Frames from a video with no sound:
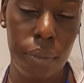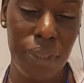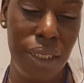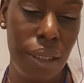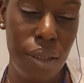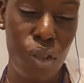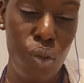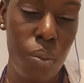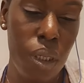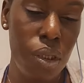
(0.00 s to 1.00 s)
It's like
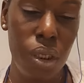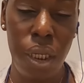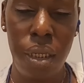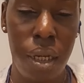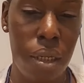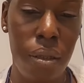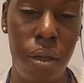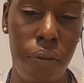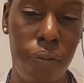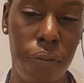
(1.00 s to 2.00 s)
too much and not
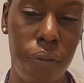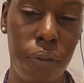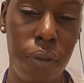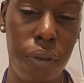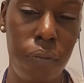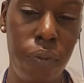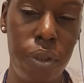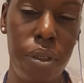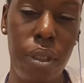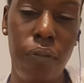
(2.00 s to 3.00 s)
enough
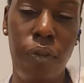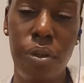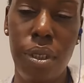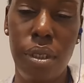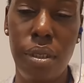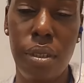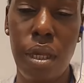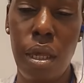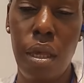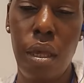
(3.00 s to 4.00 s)
versus
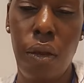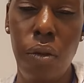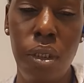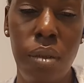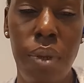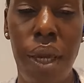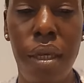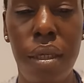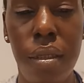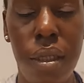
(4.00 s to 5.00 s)
holding back
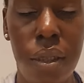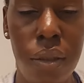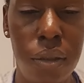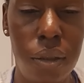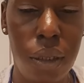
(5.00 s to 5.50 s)
and